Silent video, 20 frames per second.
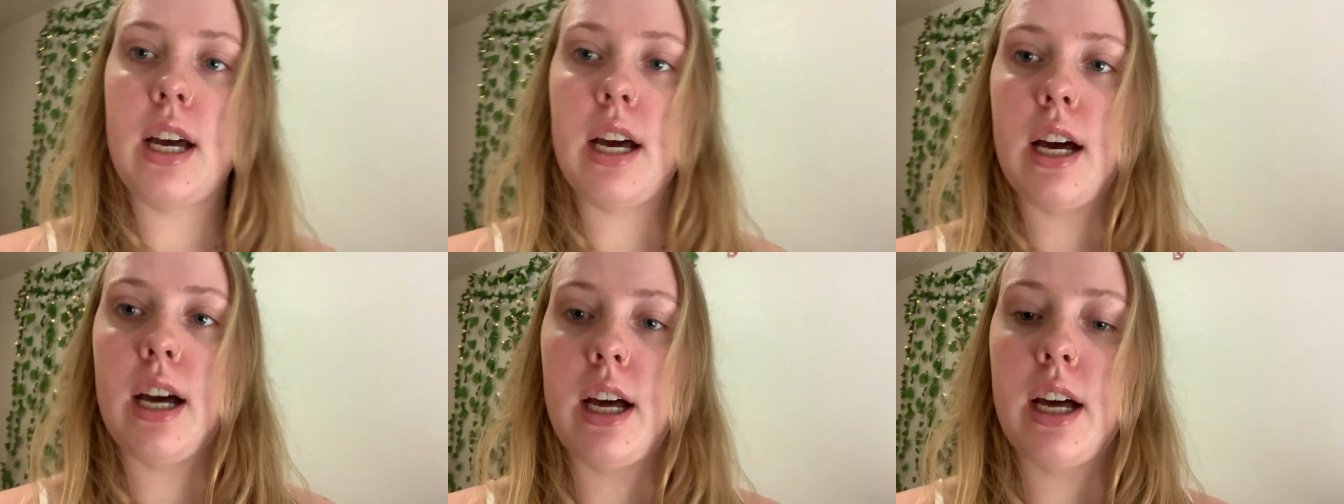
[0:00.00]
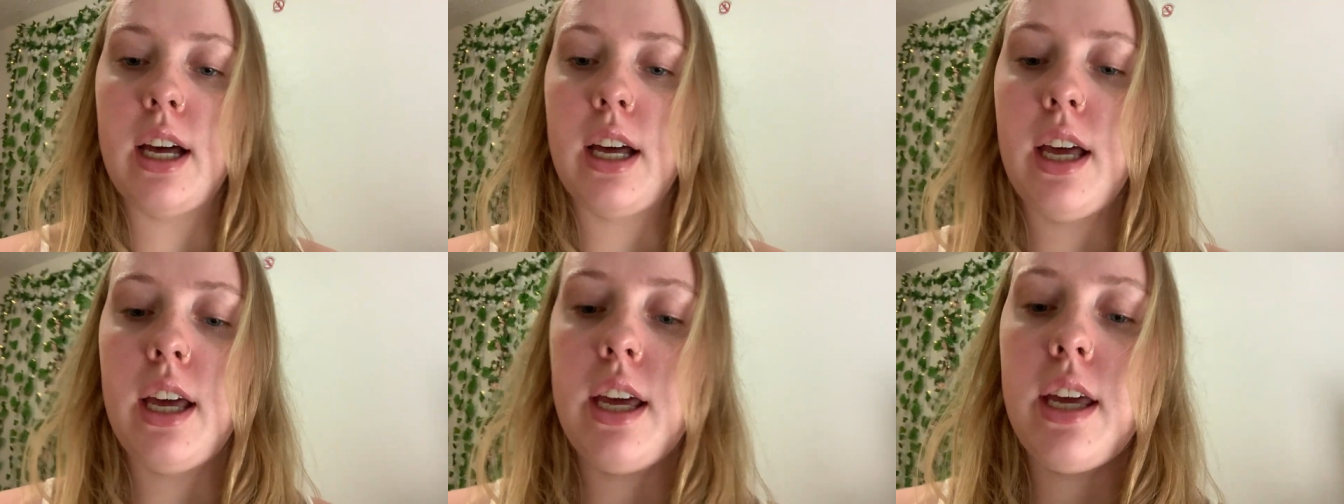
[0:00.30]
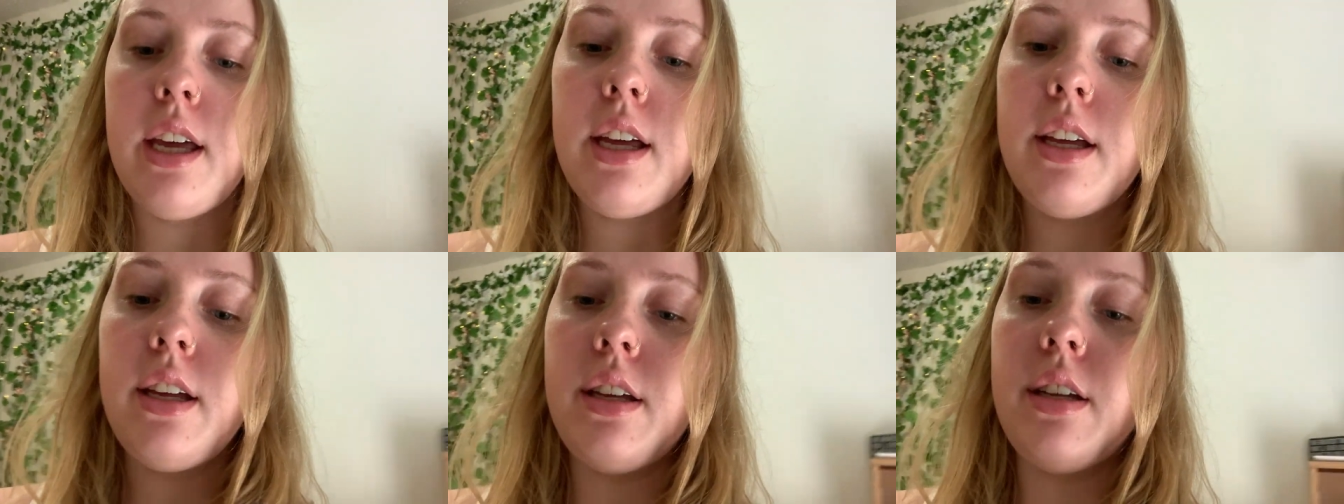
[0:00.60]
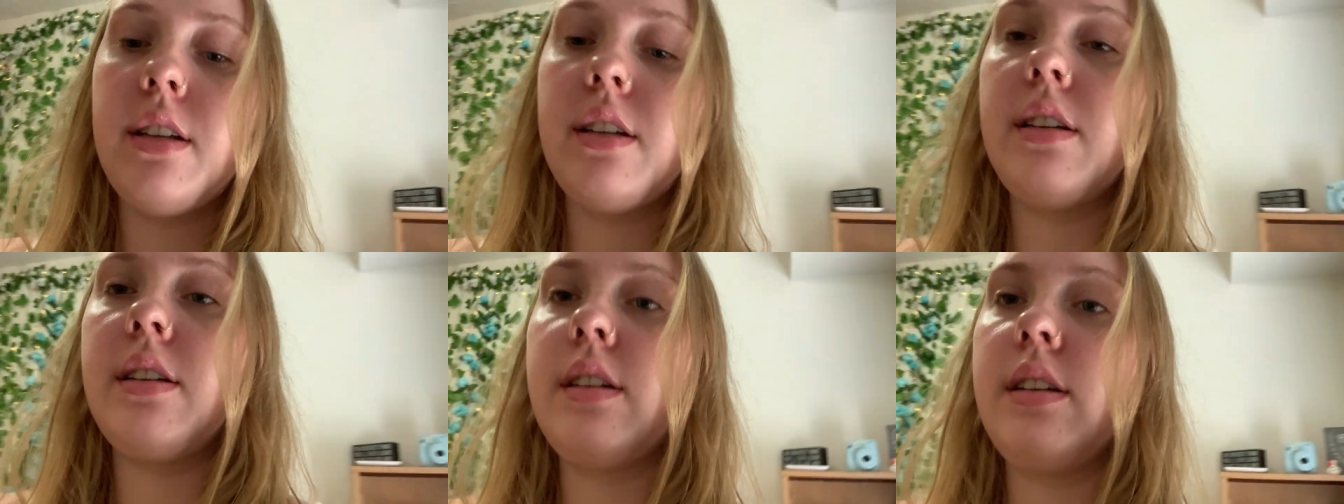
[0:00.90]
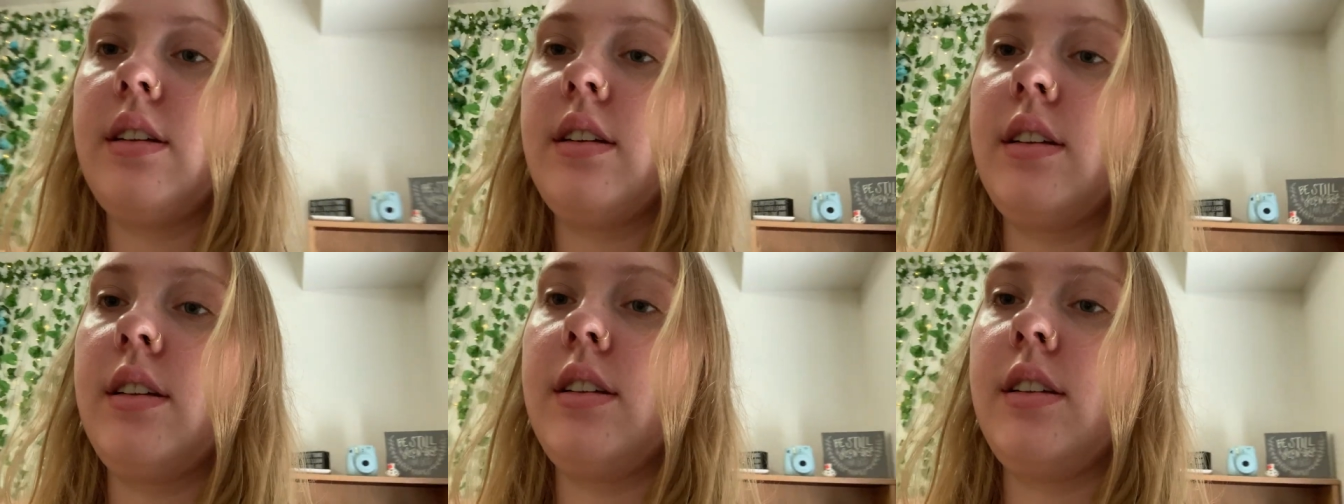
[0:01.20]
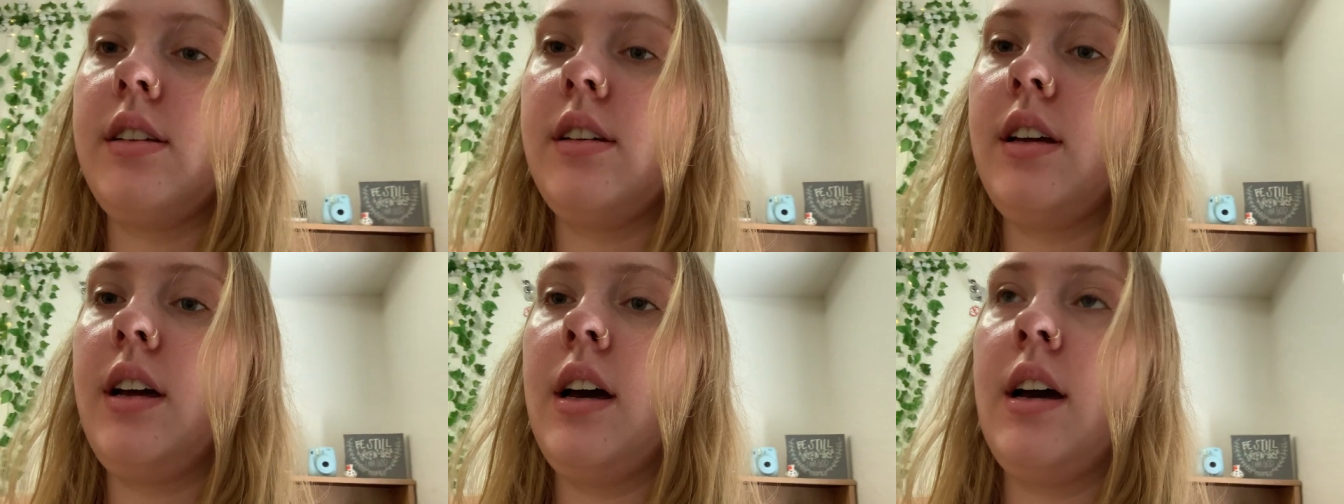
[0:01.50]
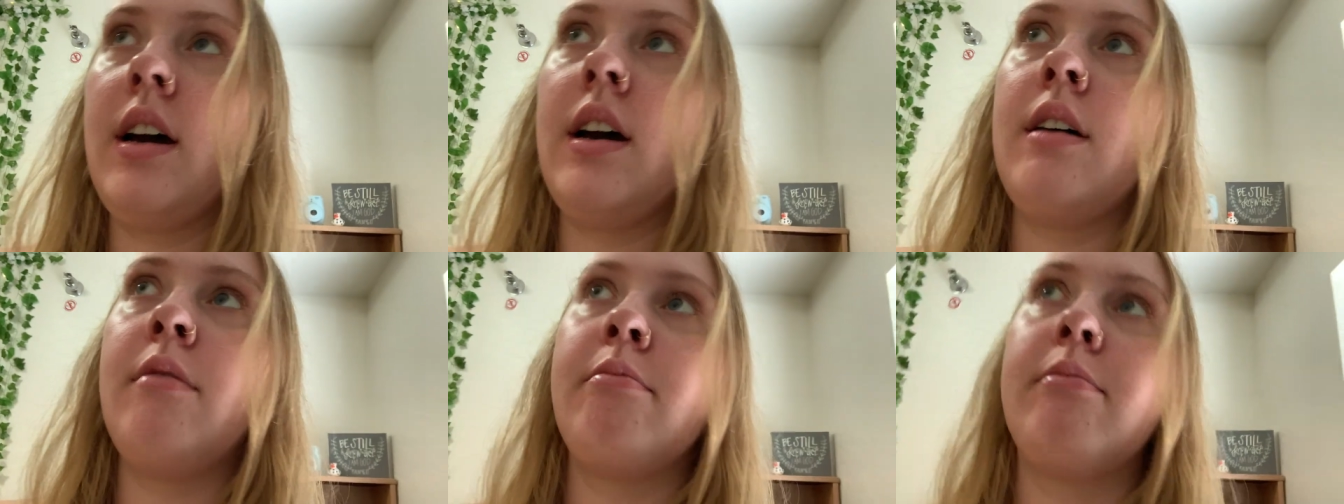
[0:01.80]
I
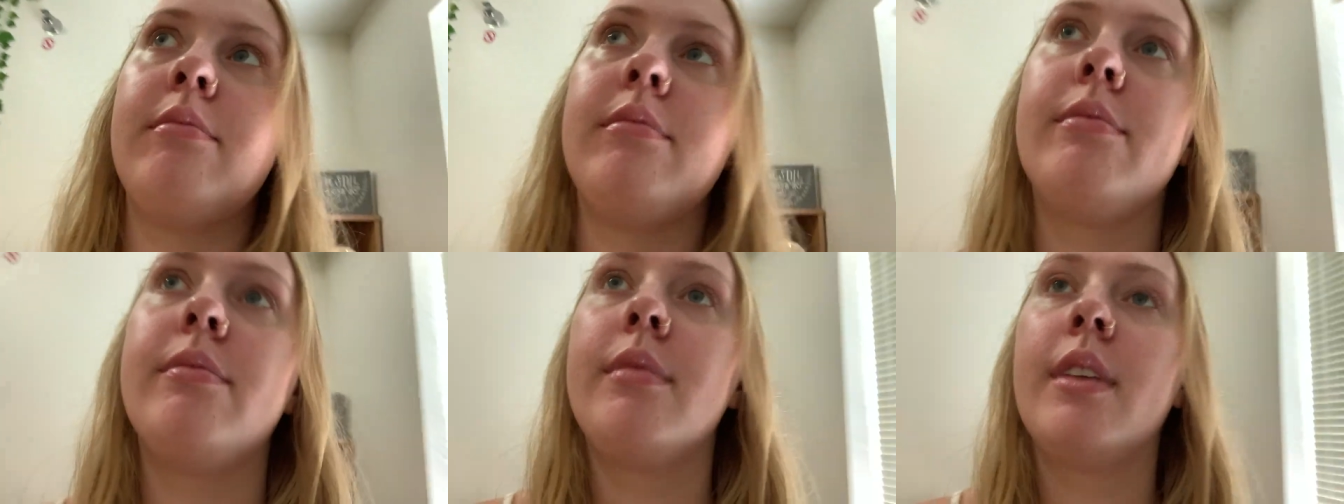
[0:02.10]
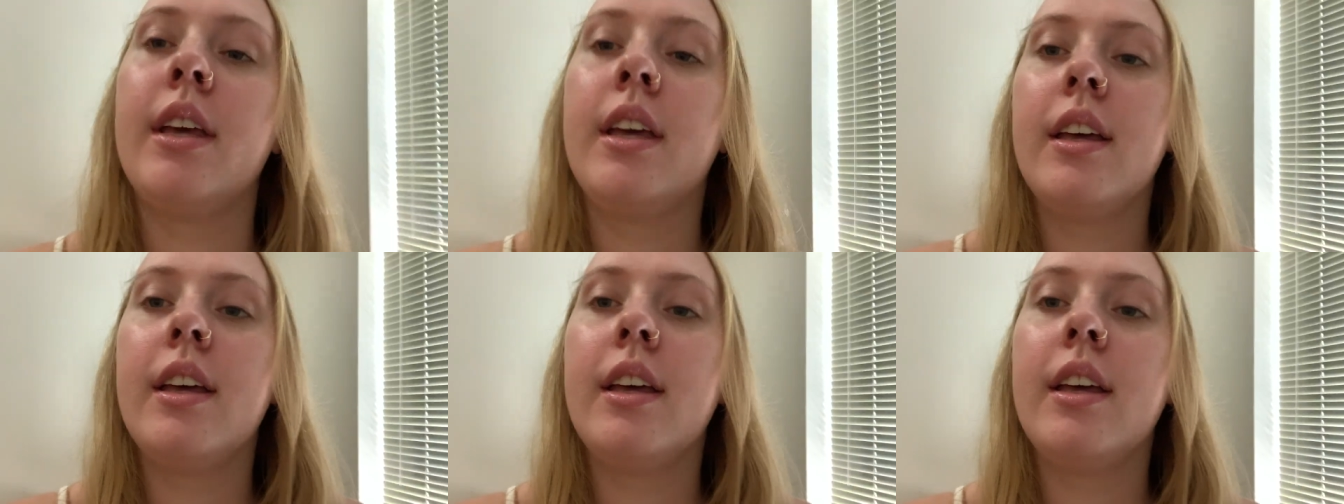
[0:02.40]
um,